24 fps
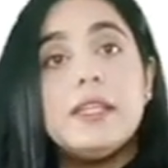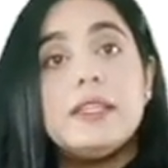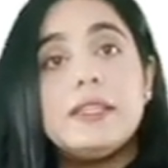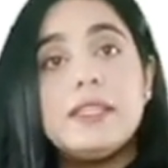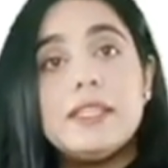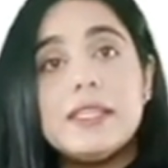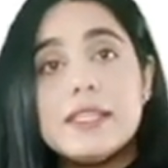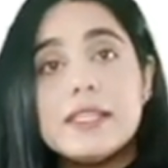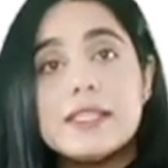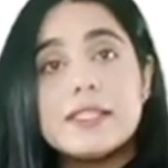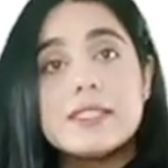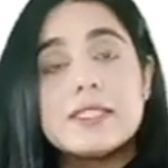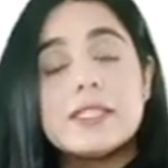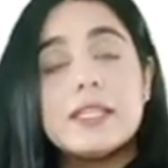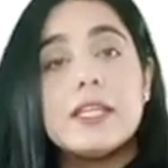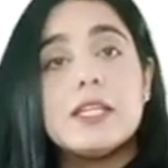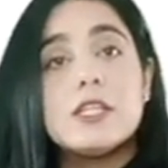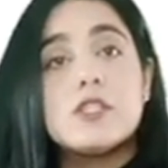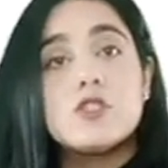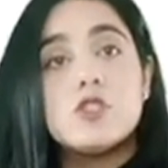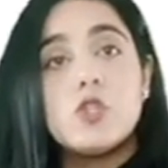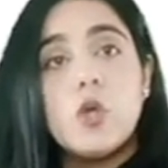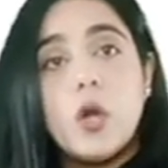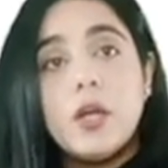This
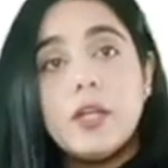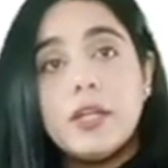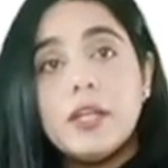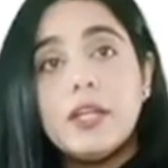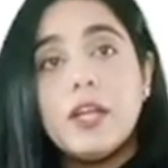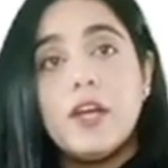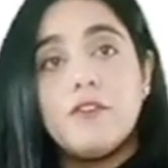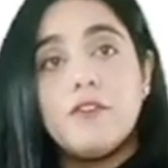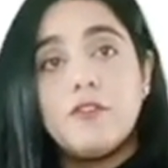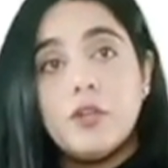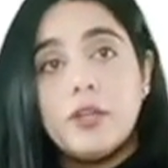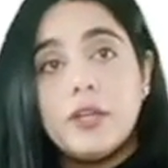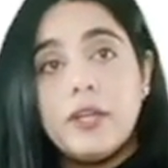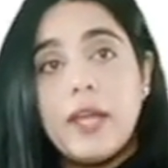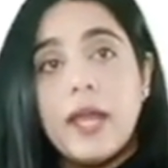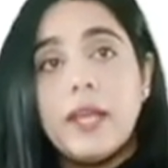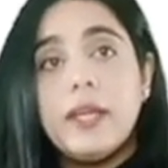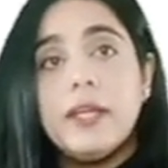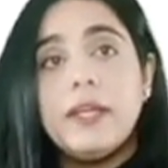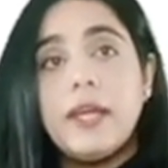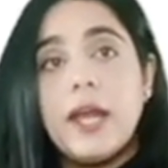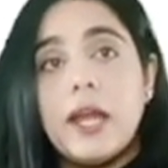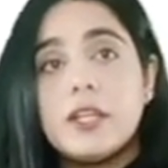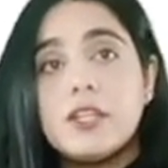is not enough
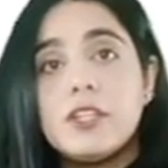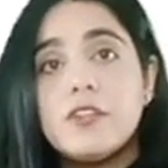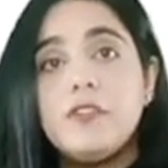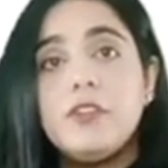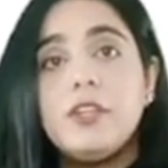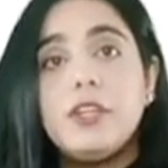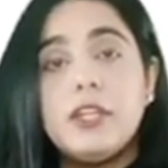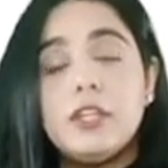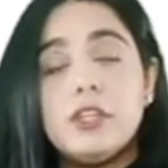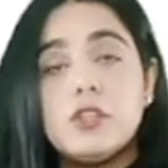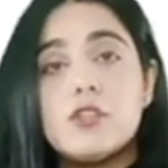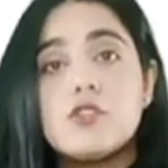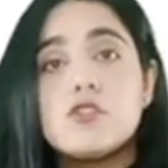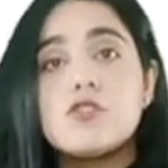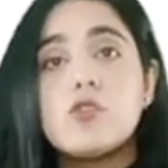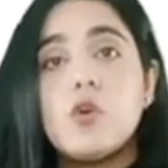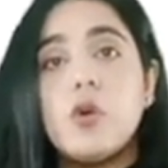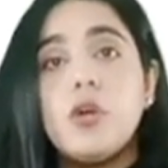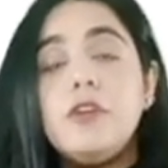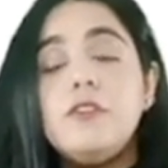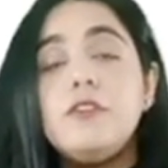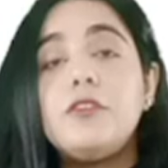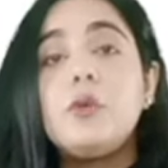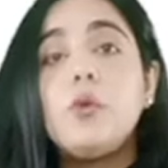organic activity in the
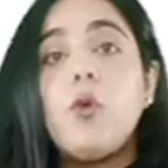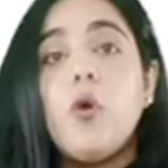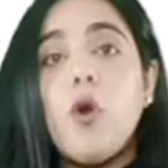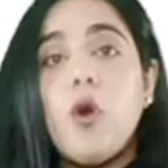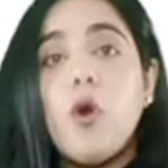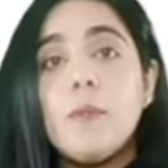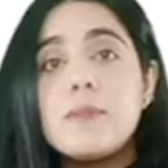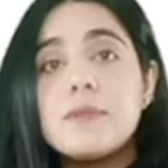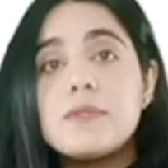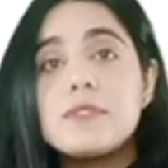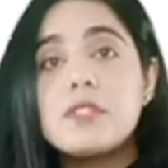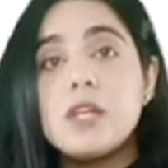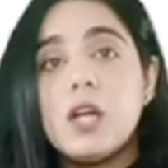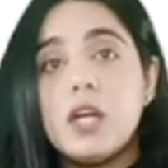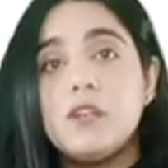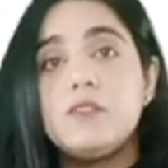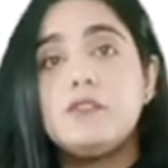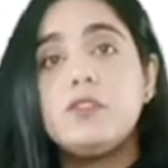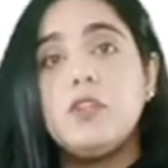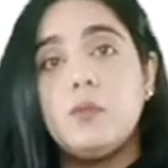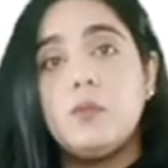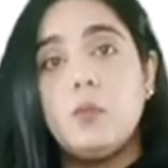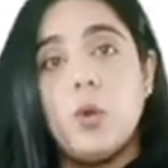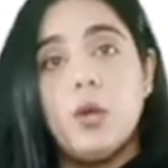soil to
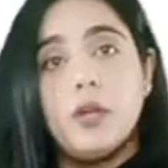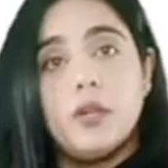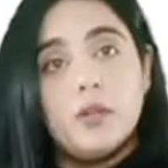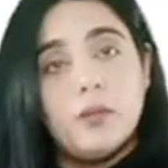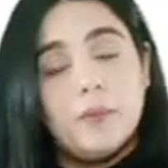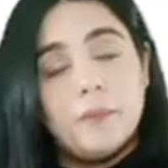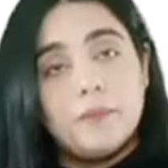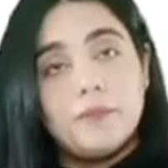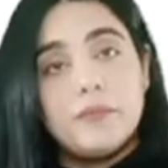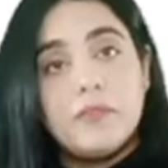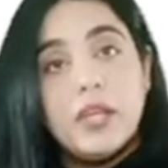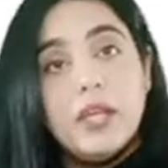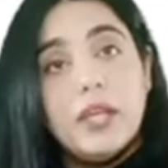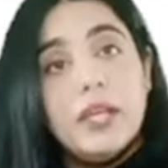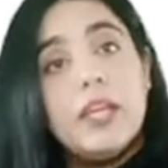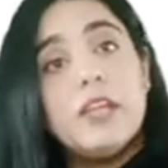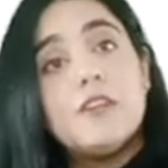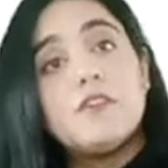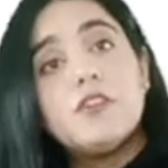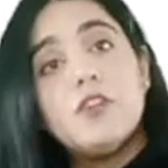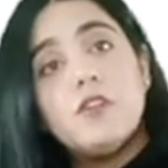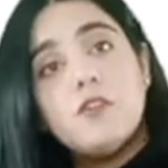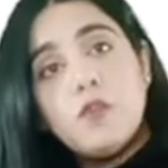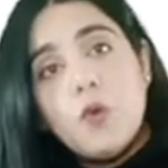observe the water.
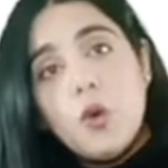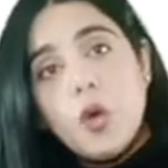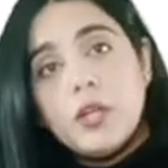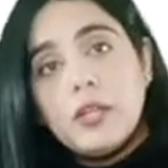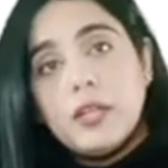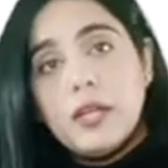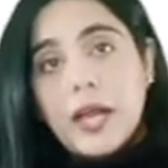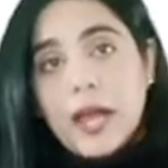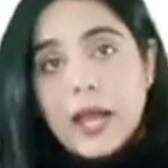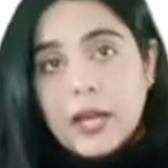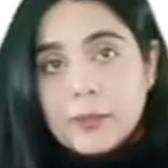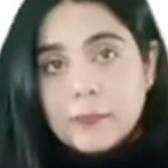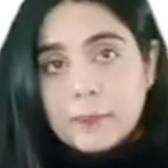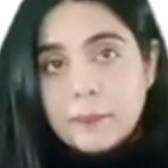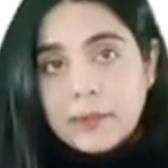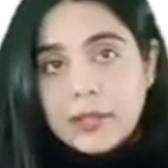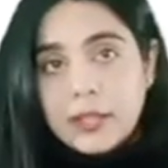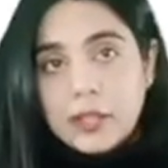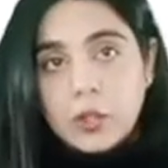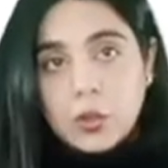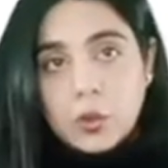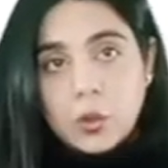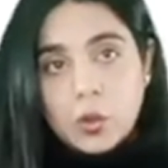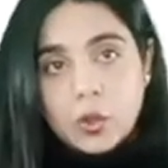If the water had
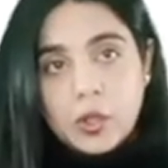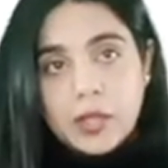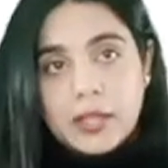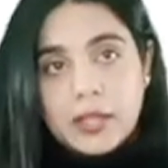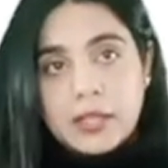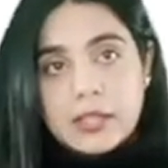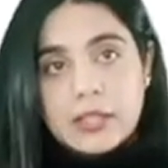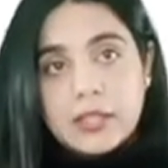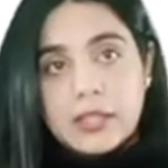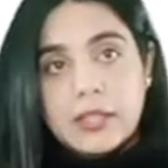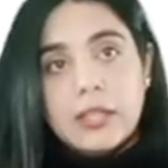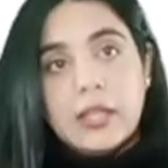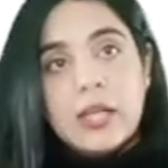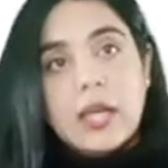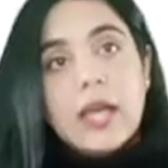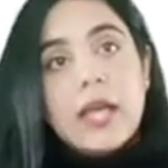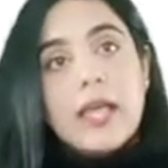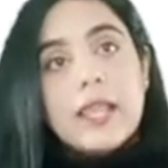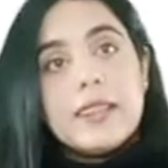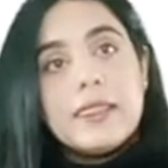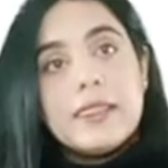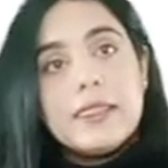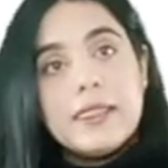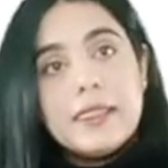percolated
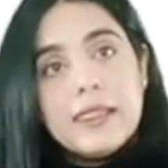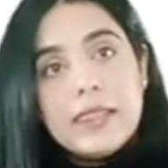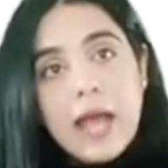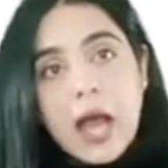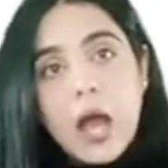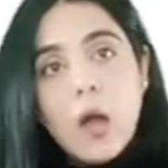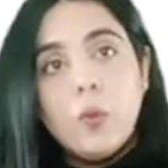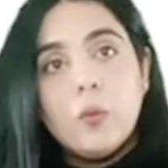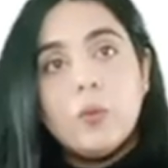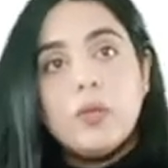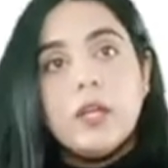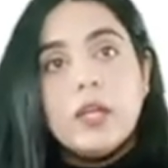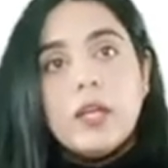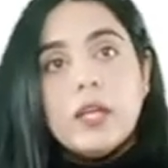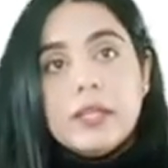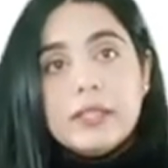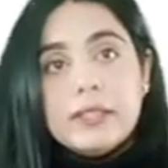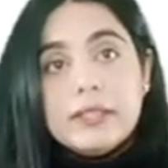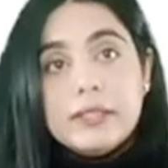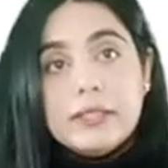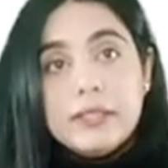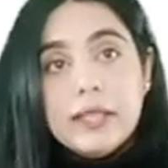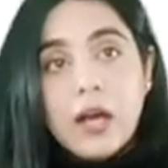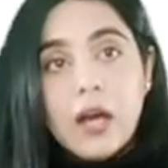down
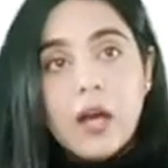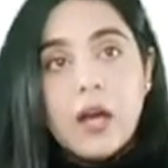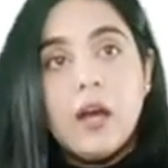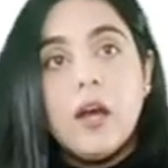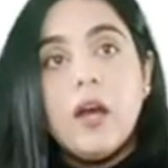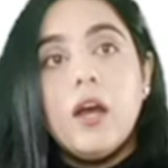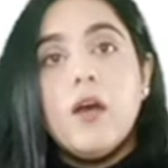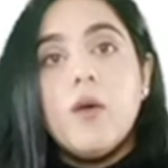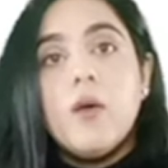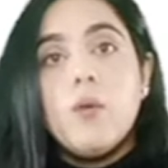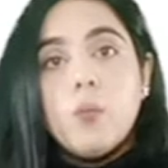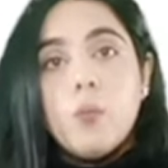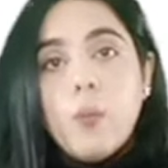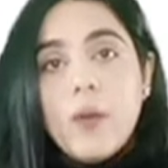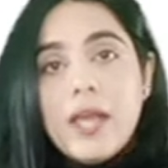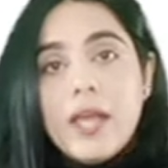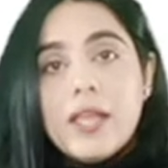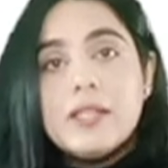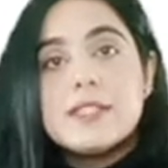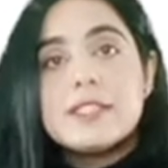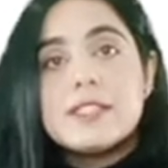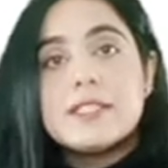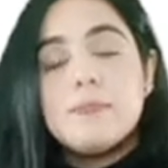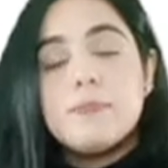the
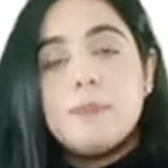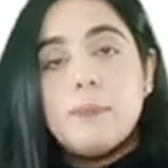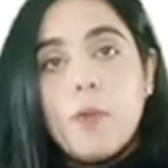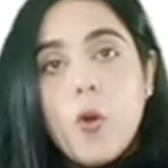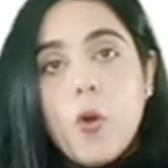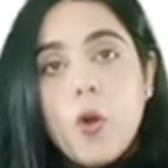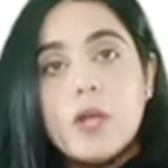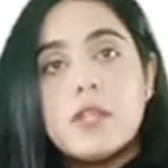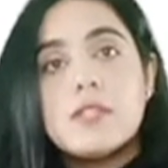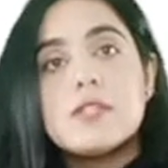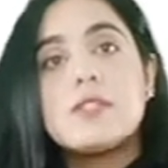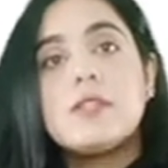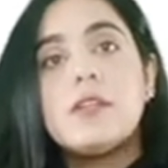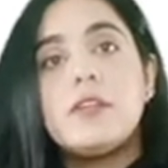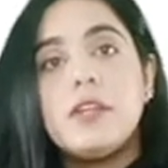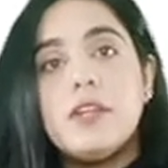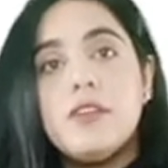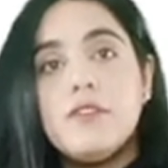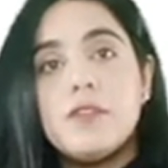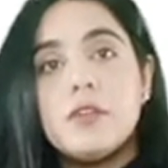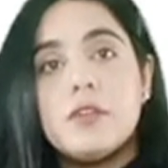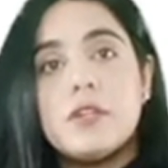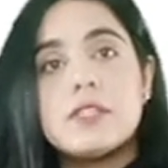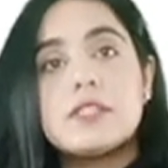wells, ponds,
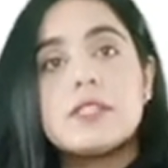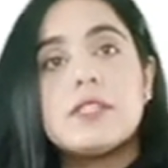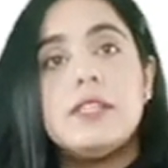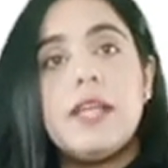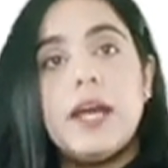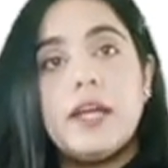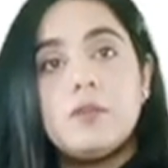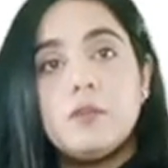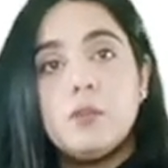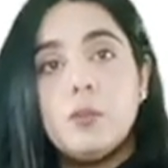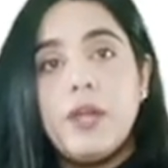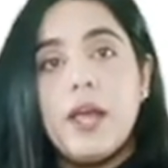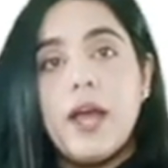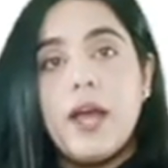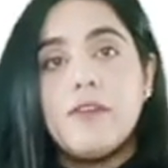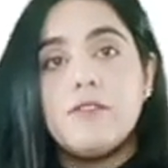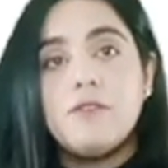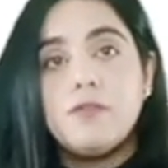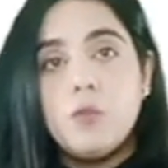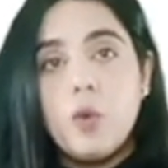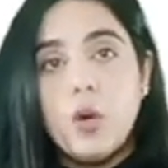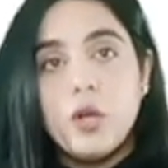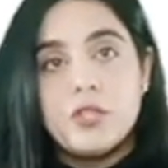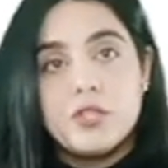rivers that would
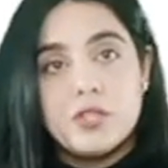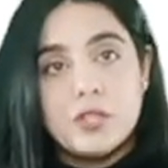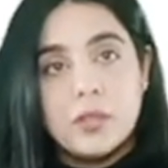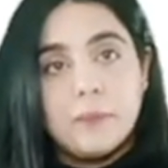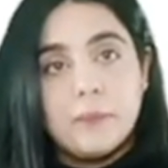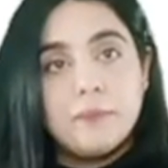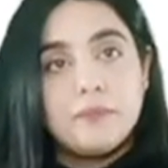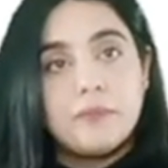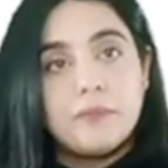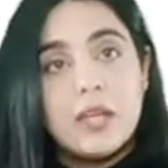have water.